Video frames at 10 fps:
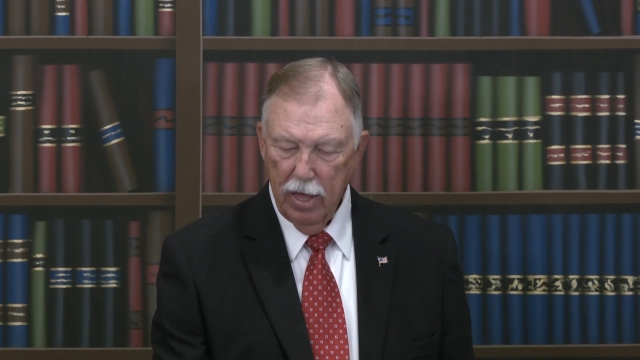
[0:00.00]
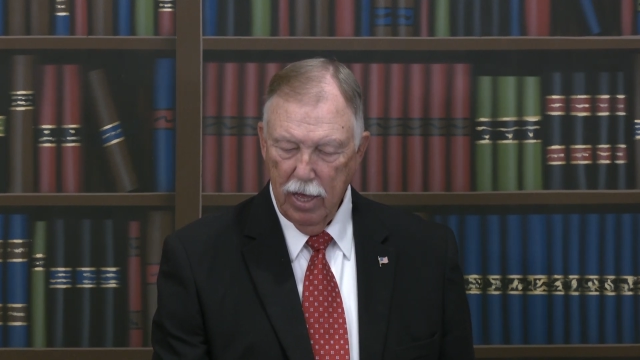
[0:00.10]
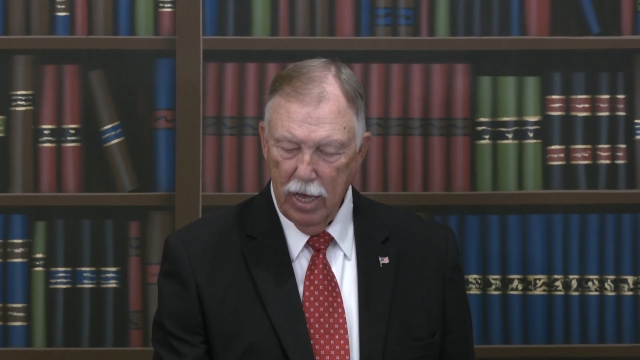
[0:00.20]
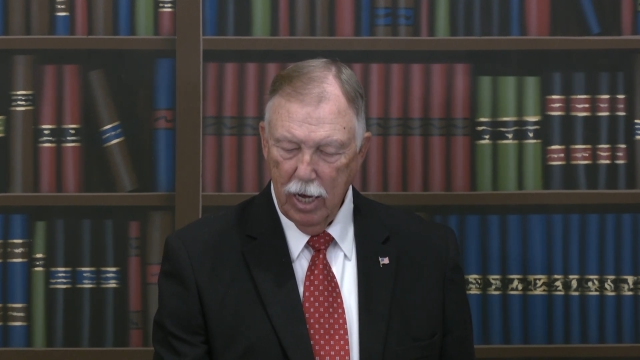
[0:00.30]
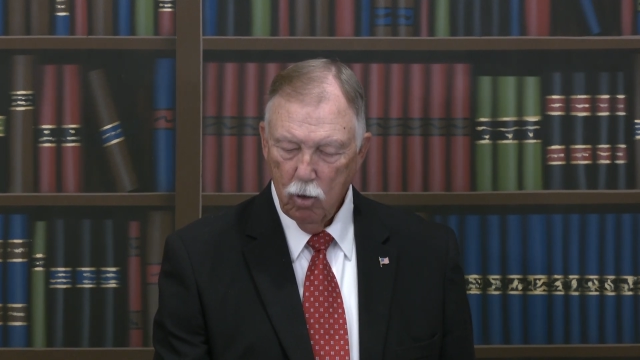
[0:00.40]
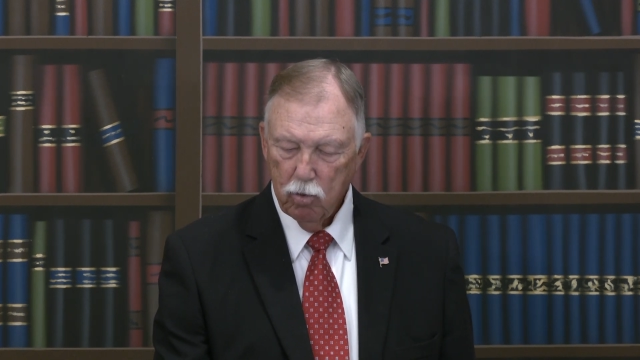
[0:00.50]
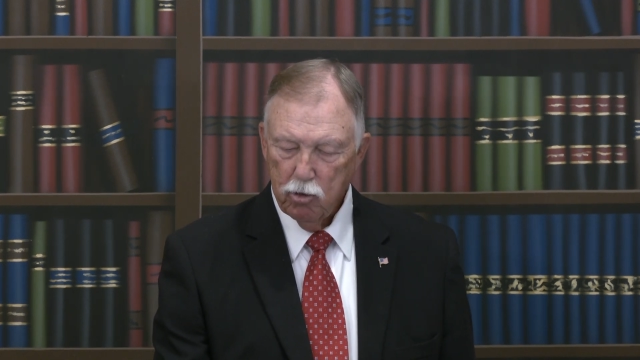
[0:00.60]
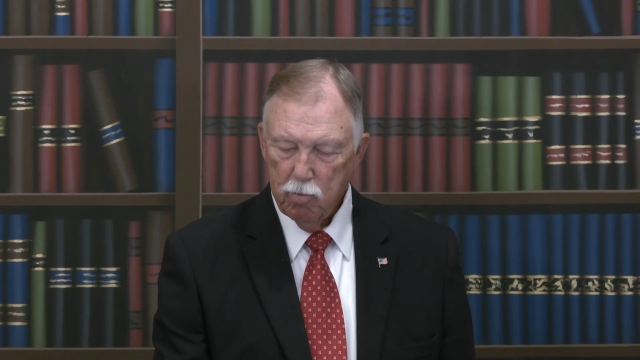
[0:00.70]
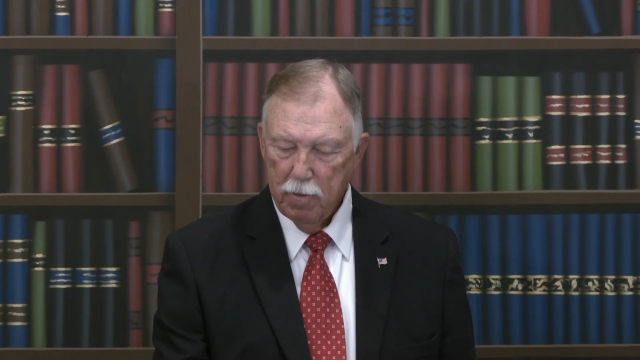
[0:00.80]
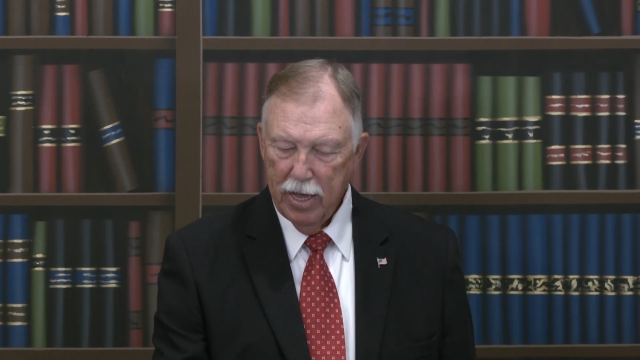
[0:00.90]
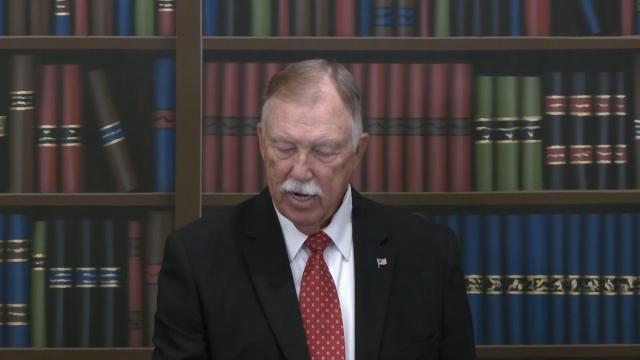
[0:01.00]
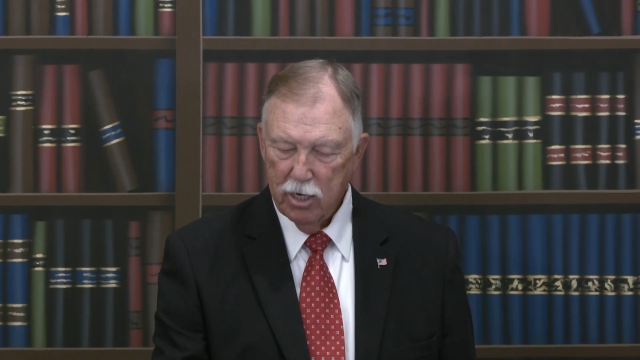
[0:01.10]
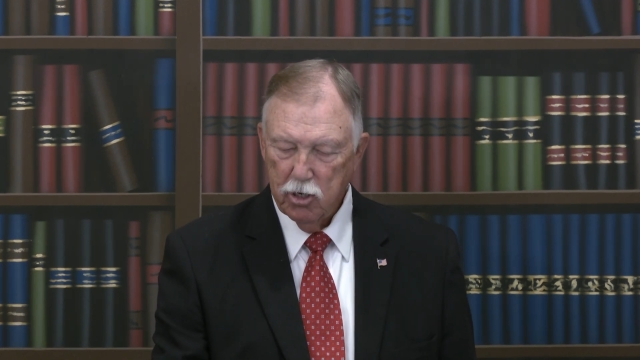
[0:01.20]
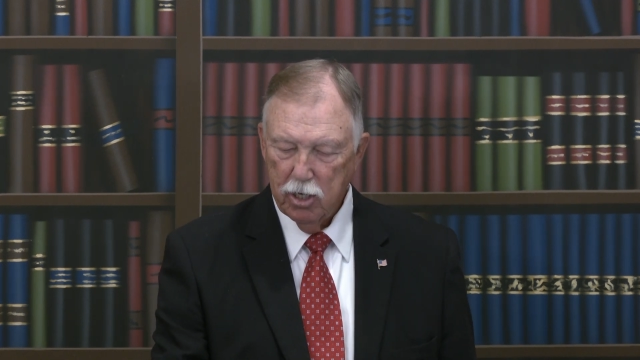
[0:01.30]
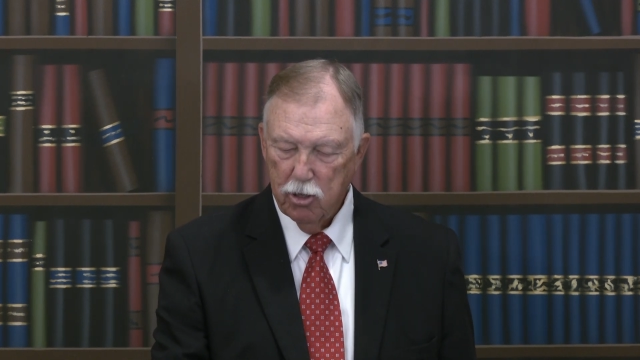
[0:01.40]
how will you
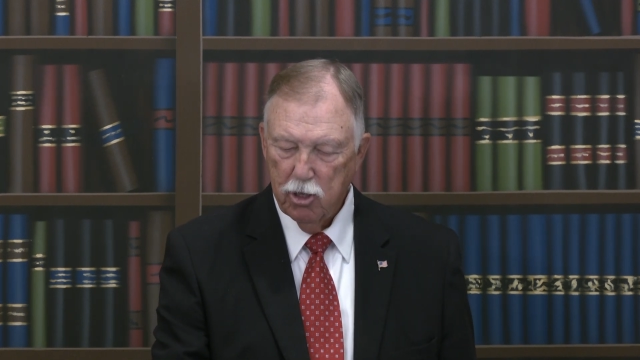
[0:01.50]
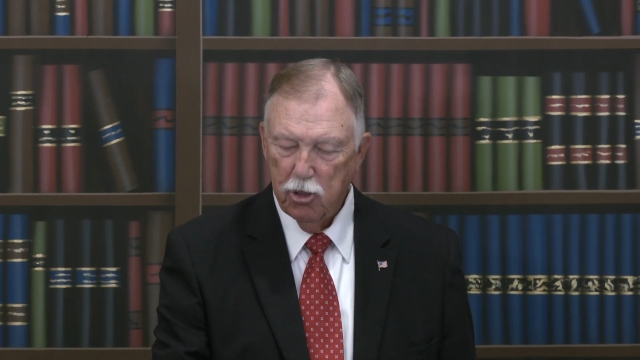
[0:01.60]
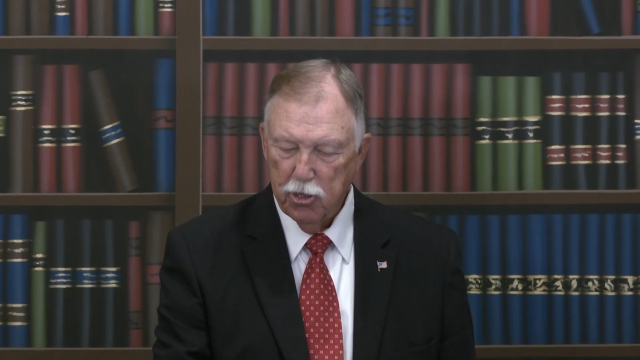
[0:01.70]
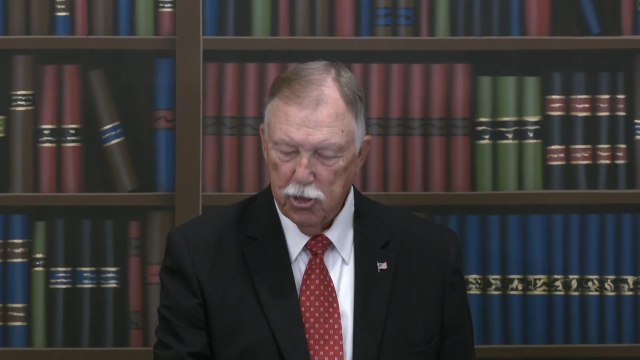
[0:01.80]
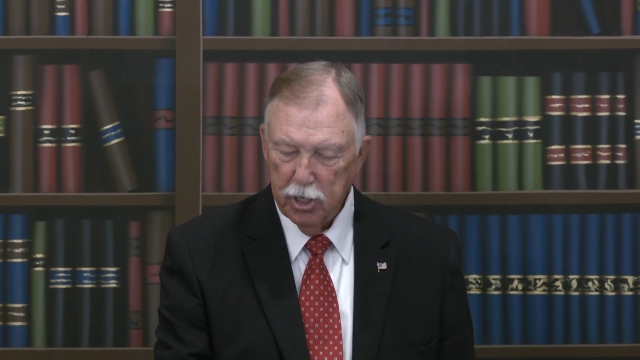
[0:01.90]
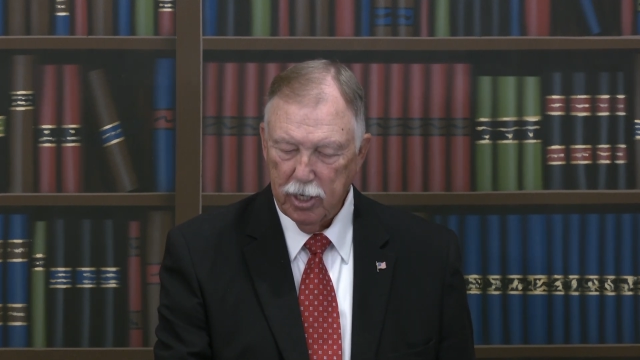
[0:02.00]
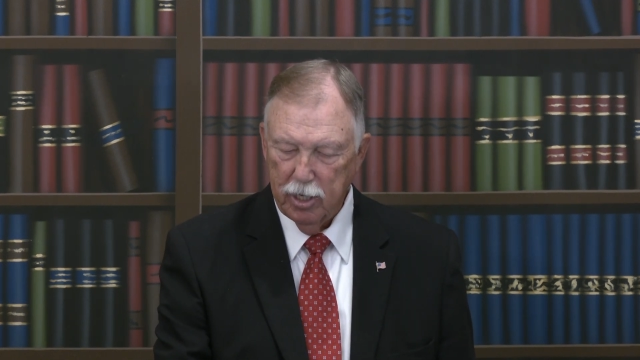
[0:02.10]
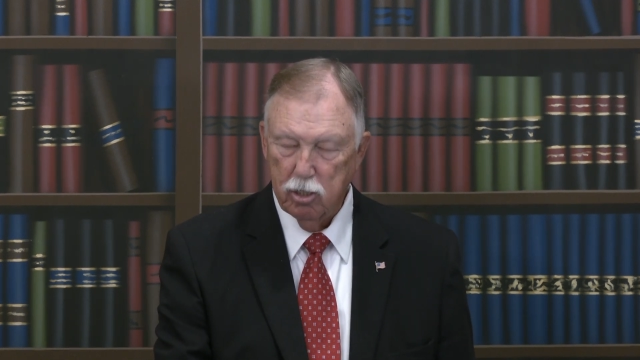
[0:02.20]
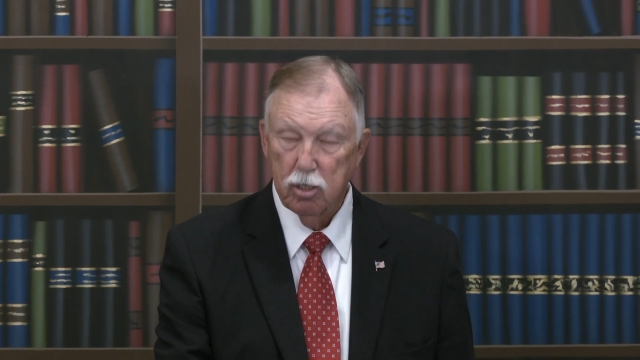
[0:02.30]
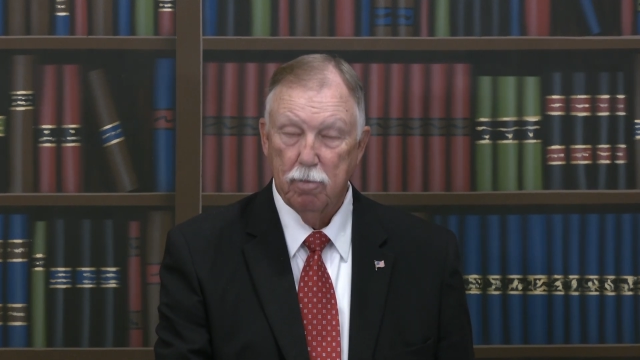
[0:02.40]
manage in the thickets